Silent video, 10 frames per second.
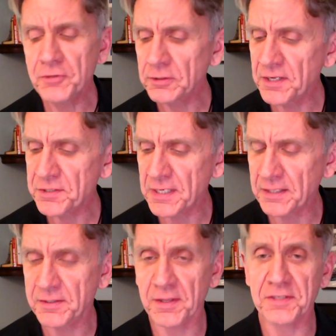if you're
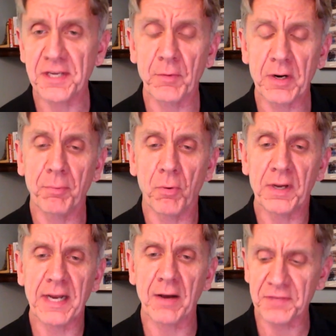listening to this, I want to
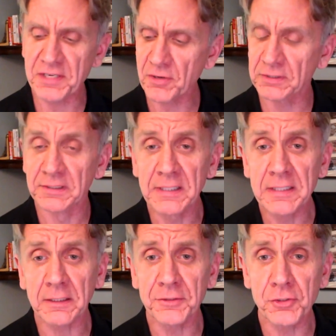point out these are
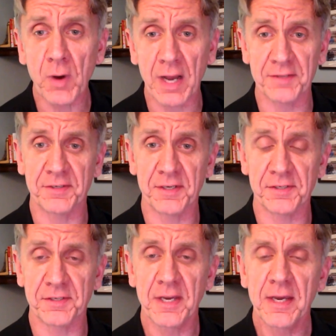little
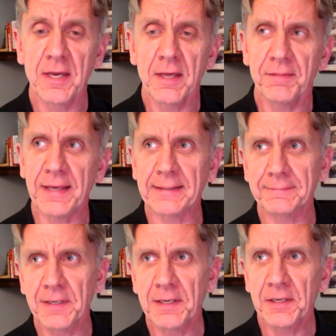nuances
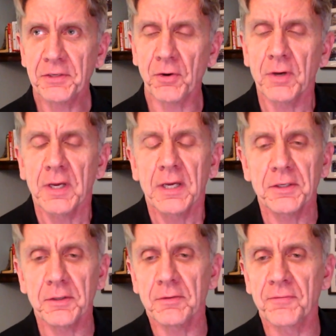that,
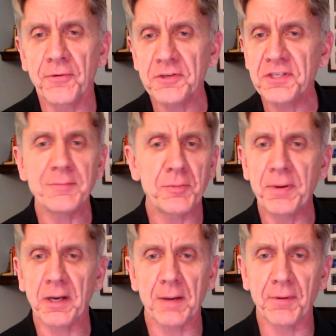the first time you
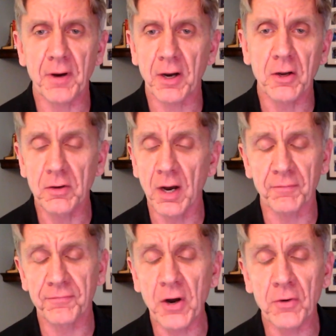pick up a
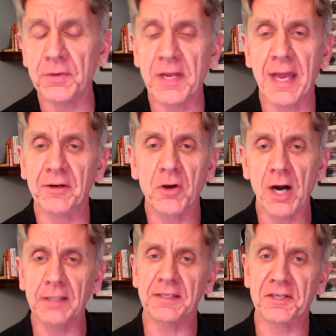phone and
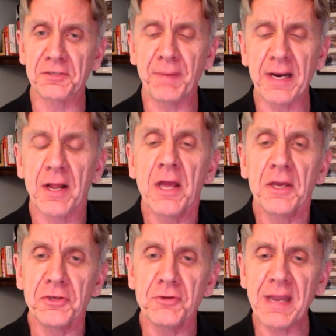call an expired,
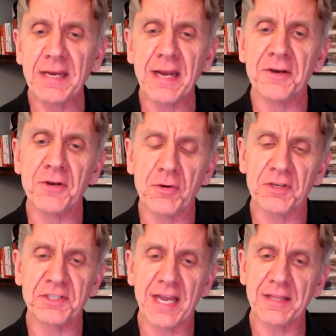you may not know
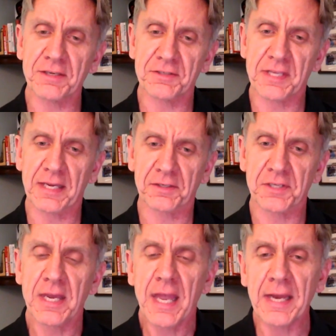to say these
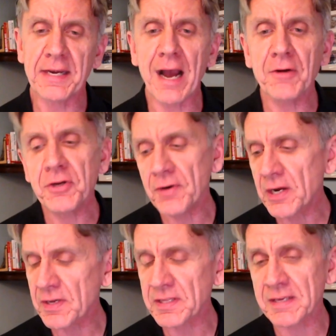things. And now you're
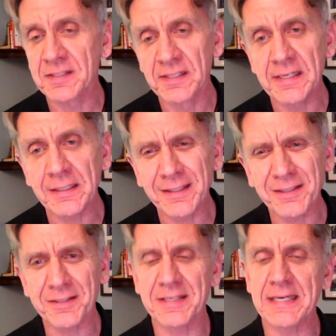hearing these
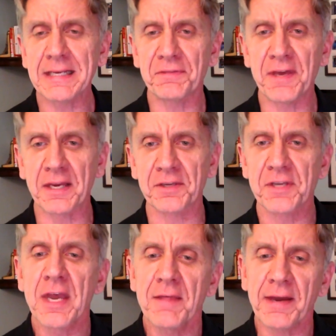little teeny things
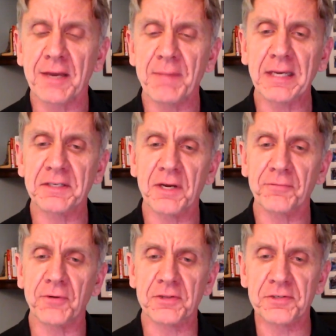that can make a
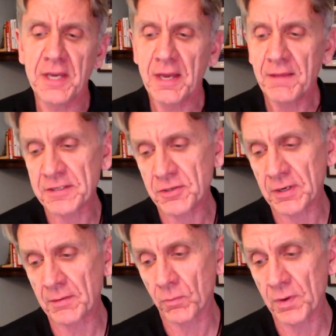difference. That's
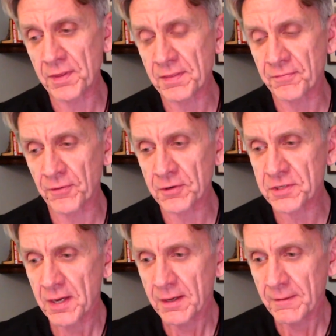going to, within the
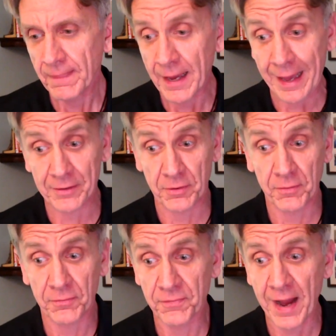first,
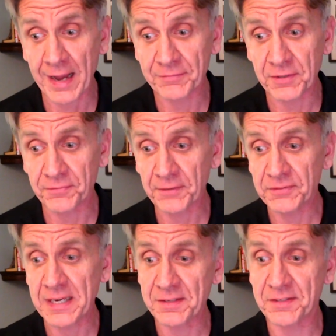5 to
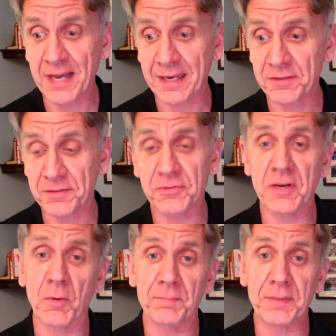15 seconds of
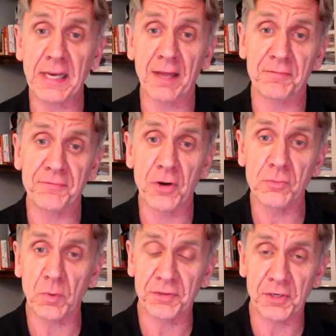someone being on the
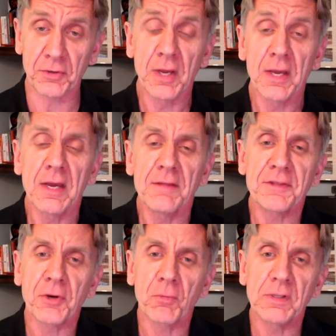phone with you,
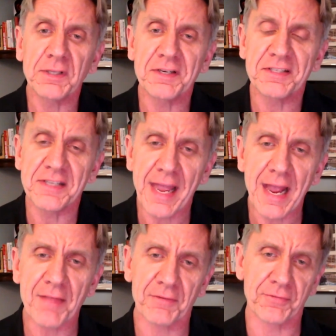that they're willing to stay
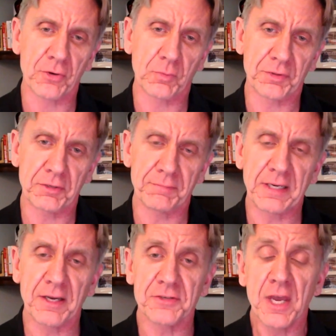on the phone with you
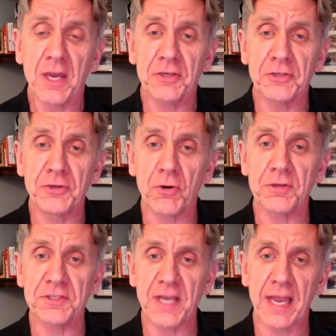because you're
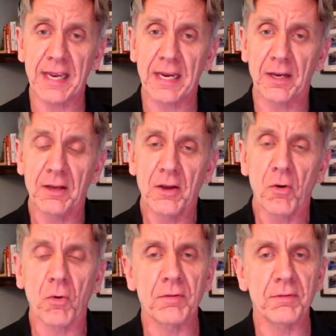saying
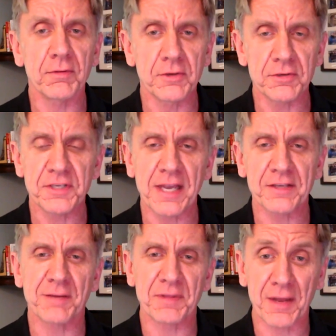
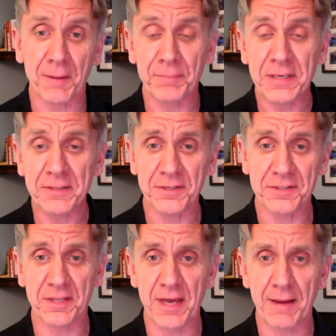something that
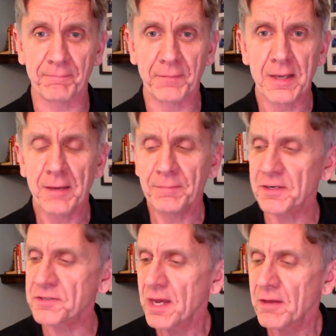appeals to them.
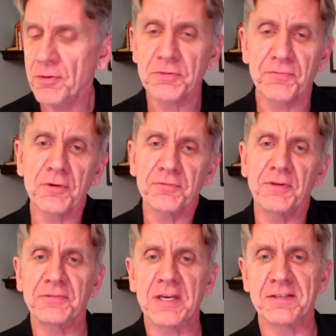Because those first
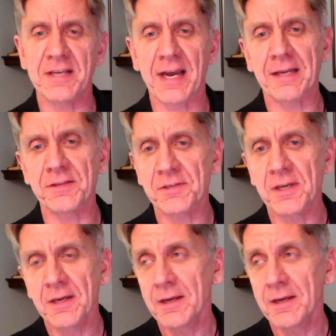15 seconds,